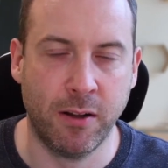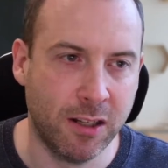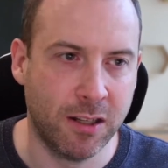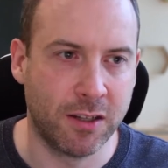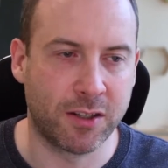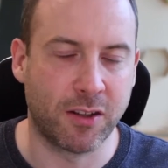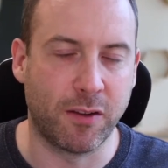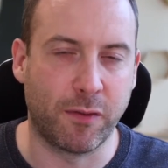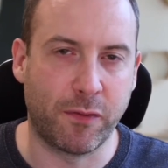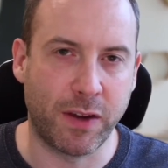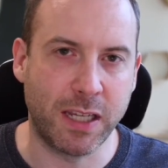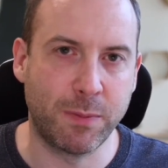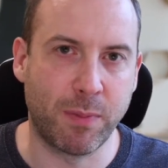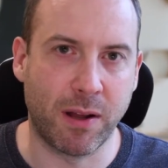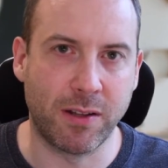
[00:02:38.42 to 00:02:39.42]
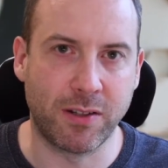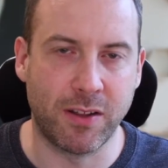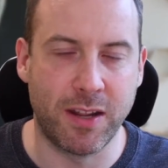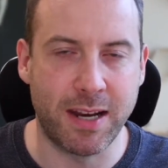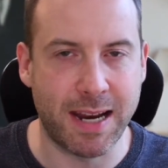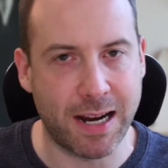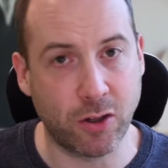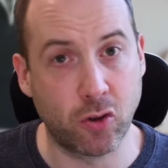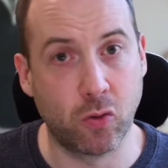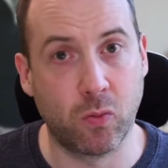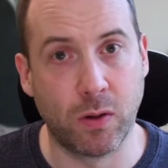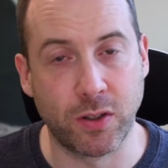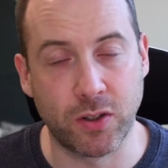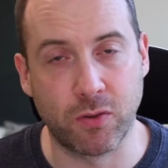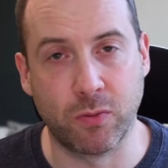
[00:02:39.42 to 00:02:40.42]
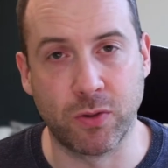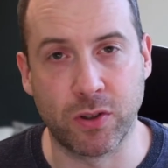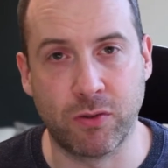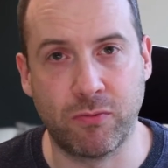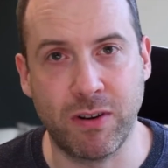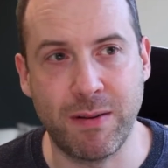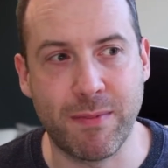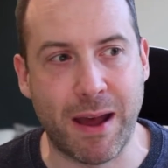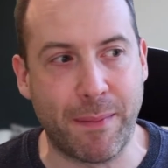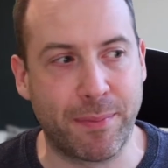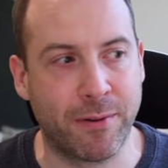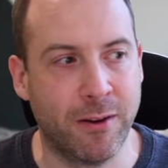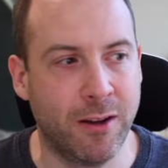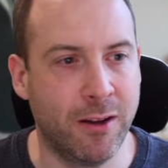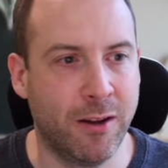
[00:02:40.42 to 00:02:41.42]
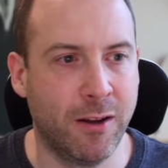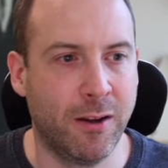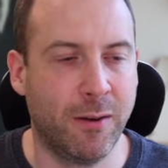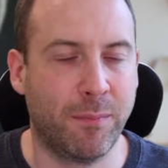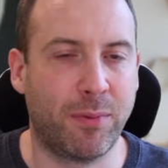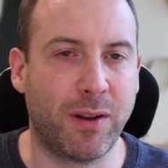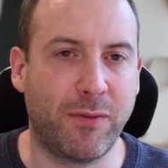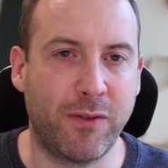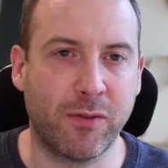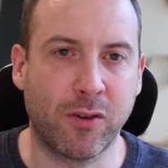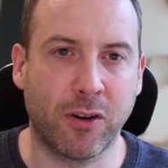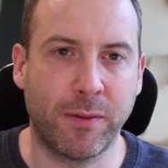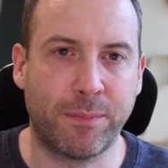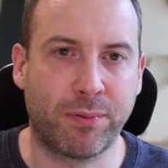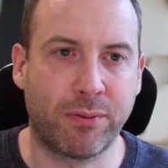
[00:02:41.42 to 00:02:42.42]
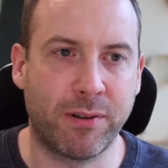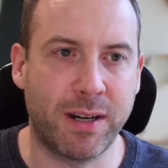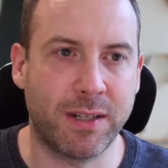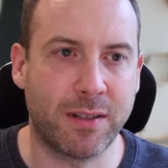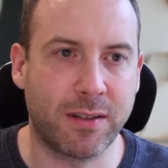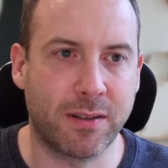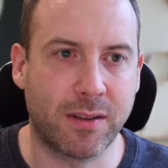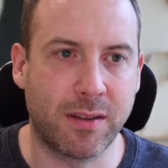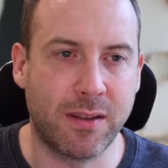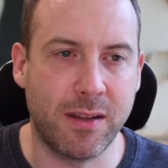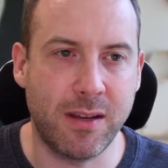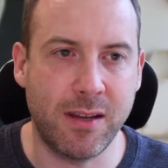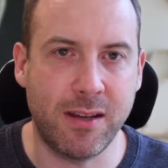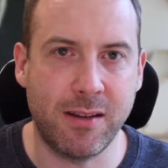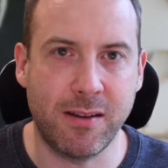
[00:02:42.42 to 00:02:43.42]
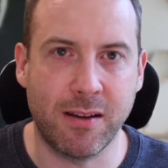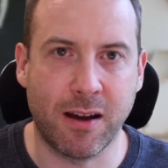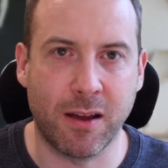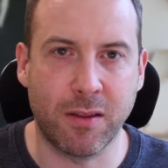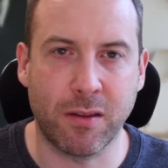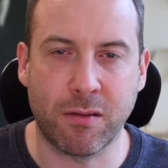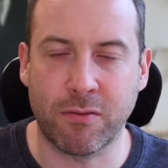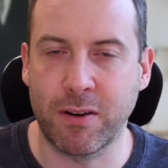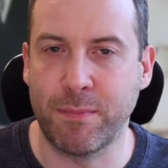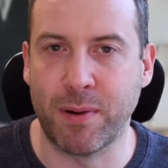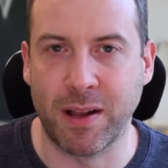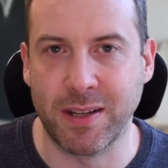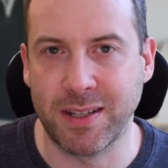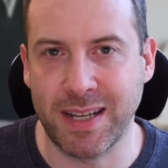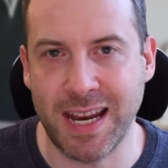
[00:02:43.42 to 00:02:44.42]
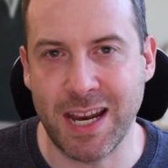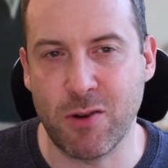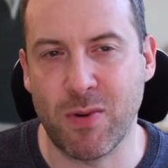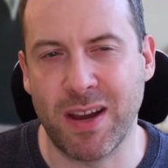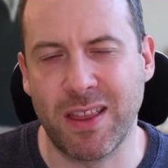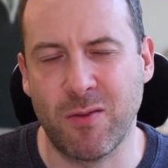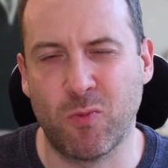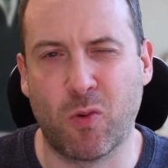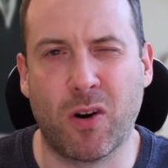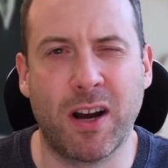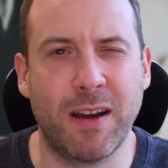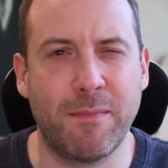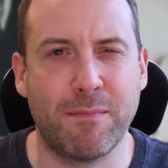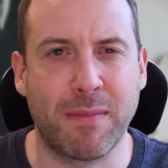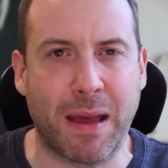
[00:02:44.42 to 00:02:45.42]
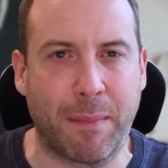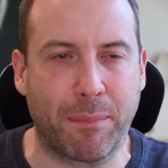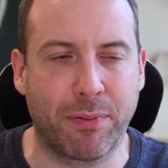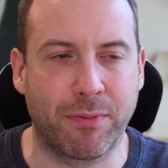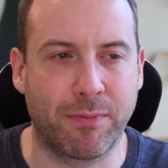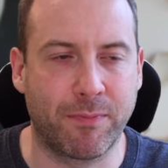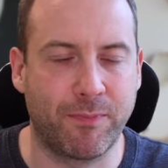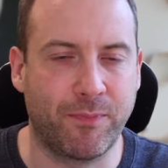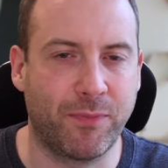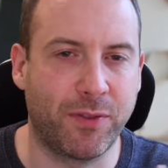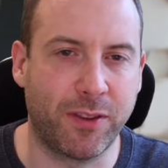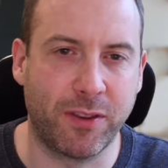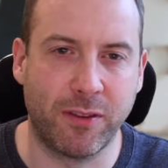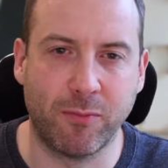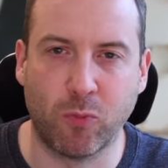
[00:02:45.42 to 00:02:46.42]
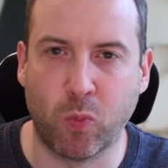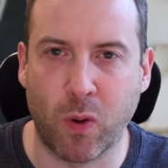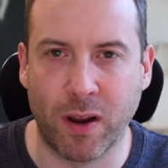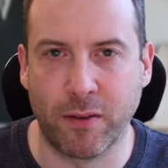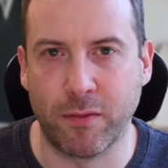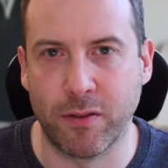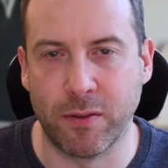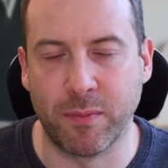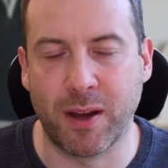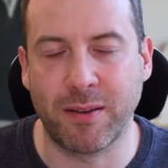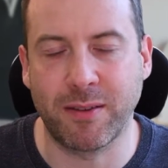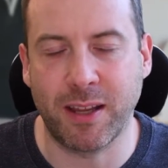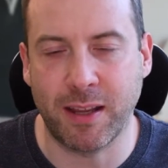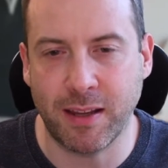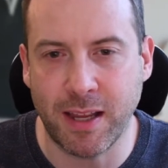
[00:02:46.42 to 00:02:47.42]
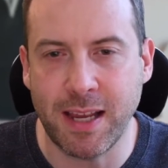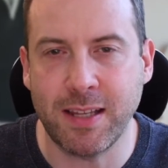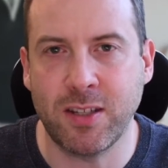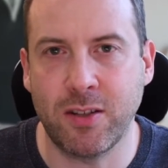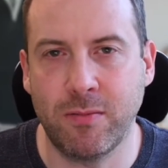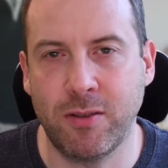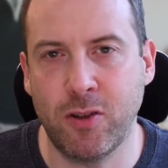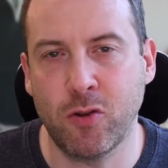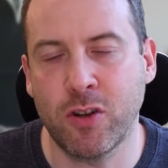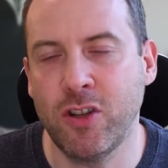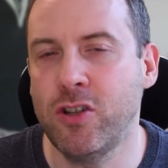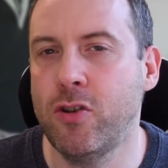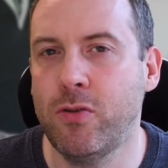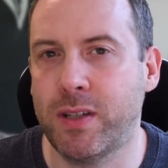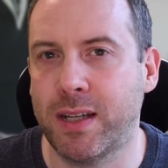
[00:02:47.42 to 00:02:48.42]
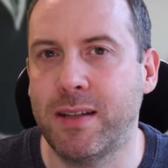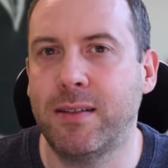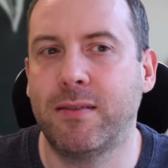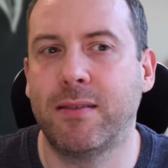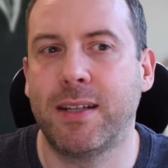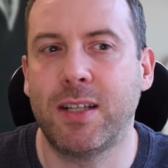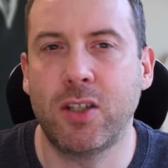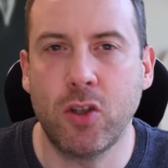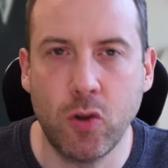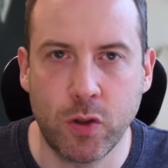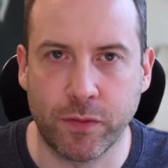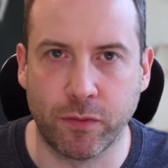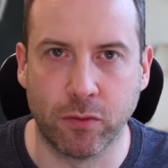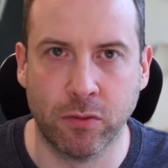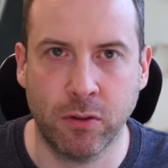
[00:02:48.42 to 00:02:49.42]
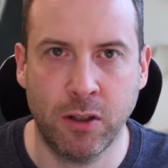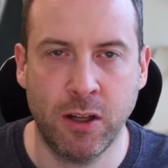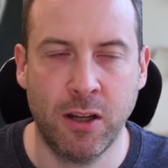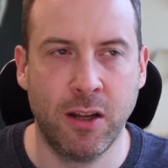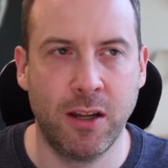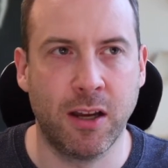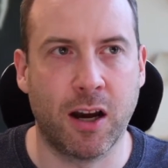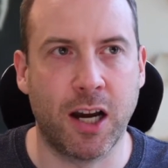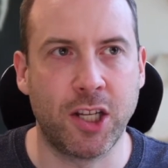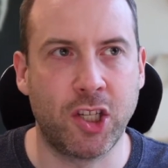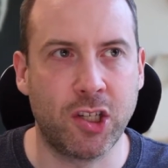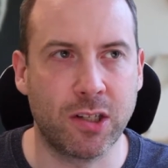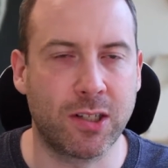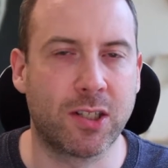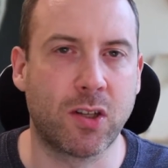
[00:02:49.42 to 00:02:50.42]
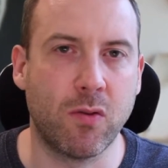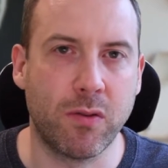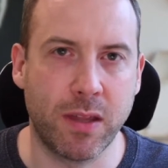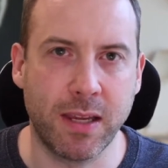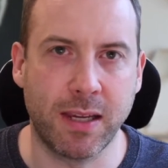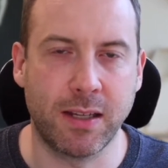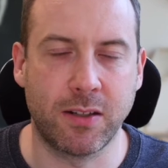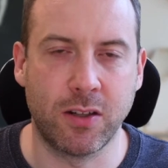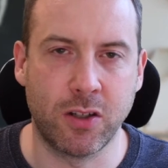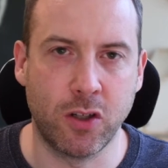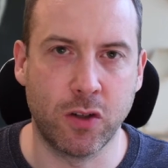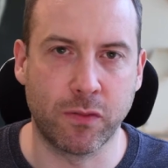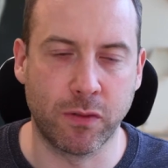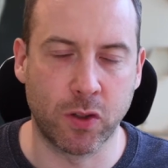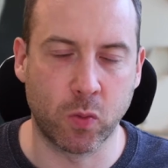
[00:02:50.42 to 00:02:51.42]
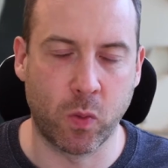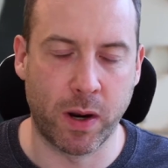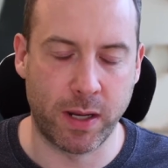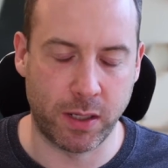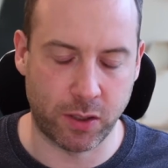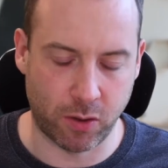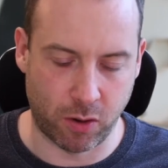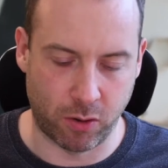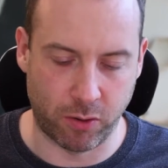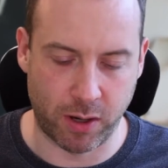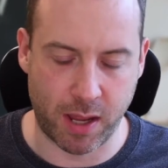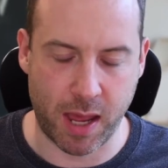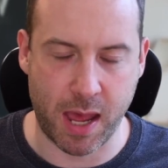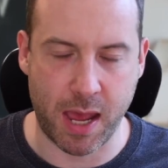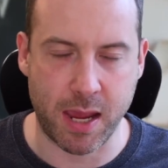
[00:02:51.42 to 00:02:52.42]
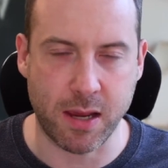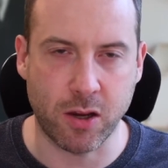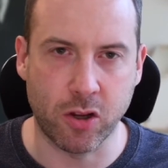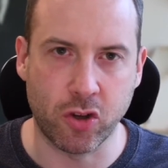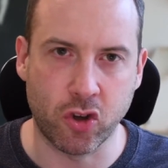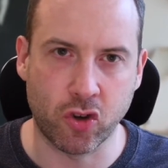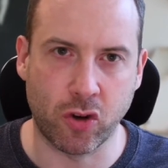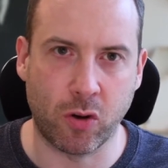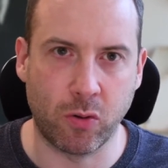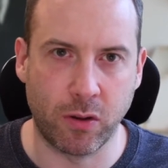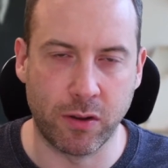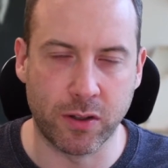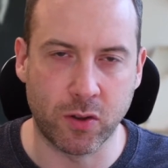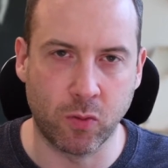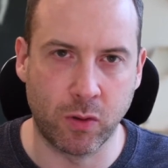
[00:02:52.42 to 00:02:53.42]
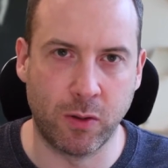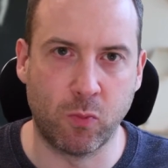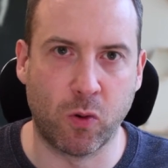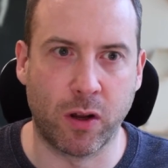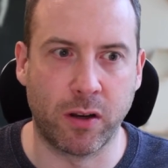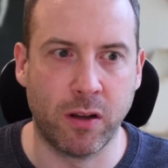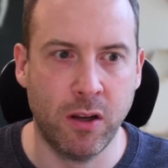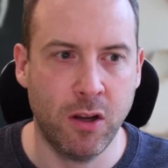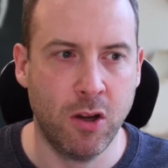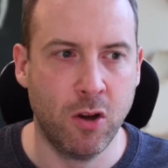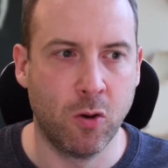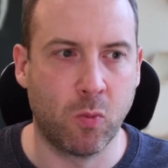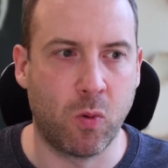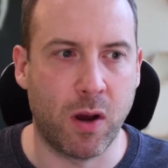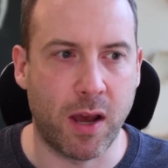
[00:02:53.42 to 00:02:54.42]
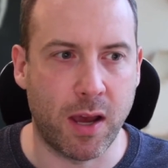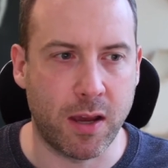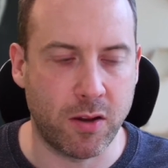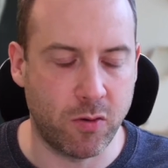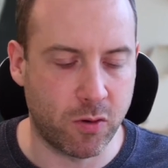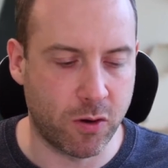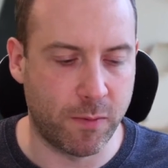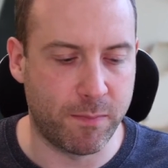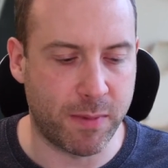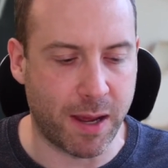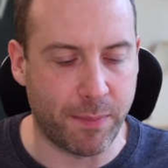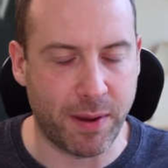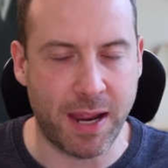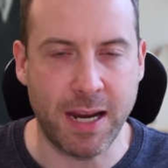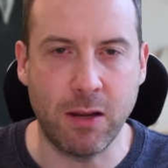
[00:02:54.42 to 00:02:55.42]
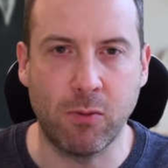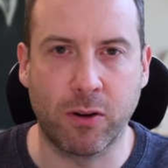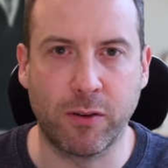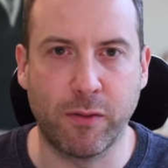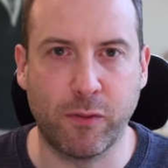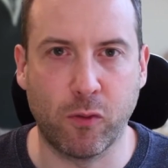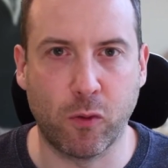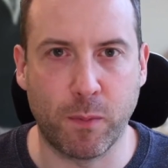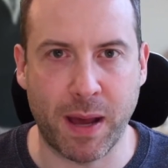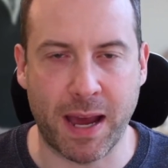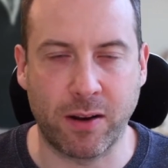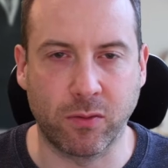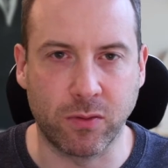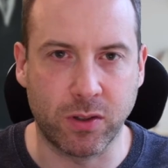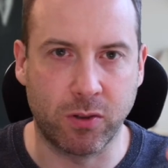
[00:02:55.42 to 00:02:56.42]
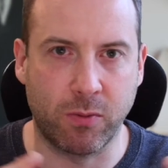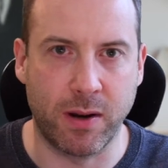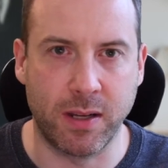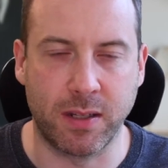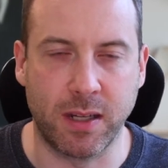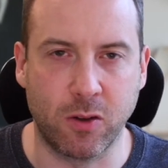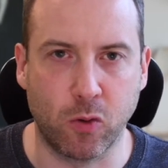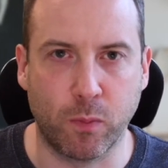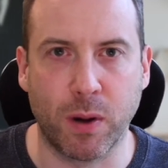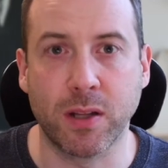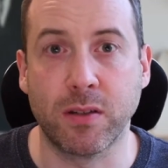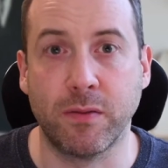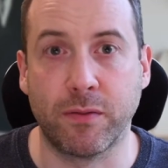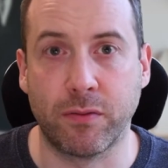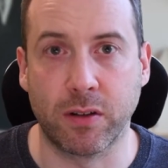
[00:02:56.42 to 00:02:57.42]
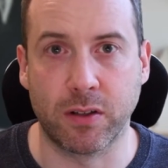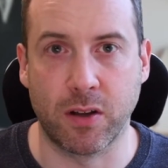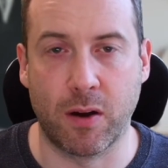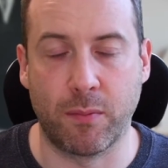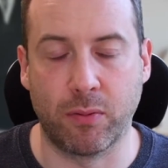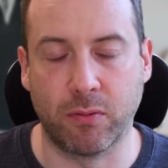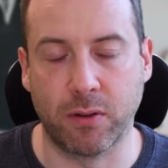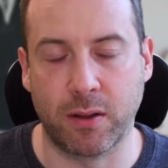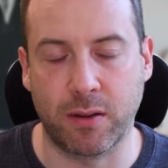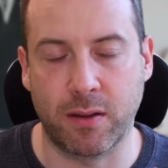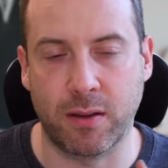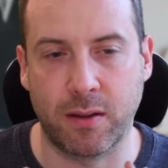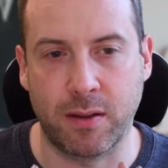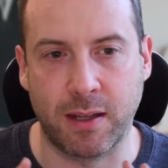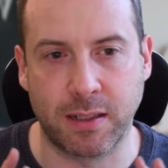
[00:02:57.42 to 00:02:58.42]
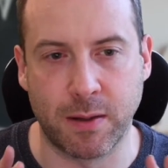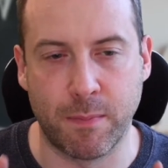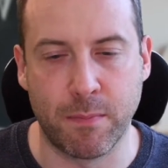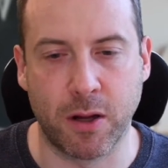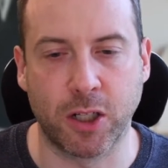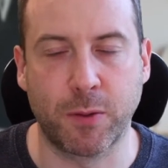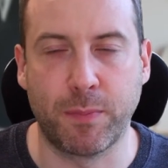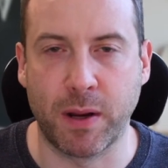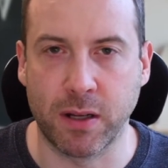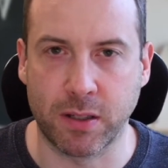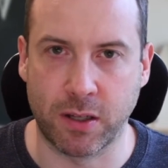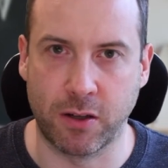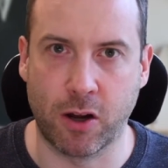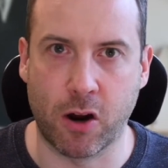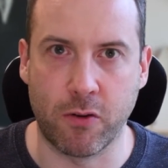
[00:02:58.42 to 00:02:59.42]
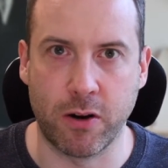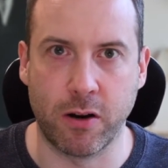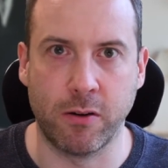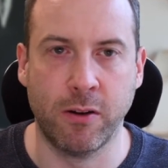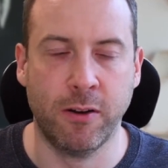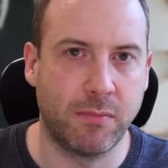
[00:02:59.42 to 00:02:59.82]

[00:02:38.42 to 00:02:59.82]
So the face buttons are the natural ones to want to remap. But if you've got to press the other 3 buttons anyway, then why map one of them? You can use it. It's useful. I just don't think it's as useful as when it's on a controller that's all in one, where you can map any one of 4 paddles to any single button, for example. That's a much better scenario.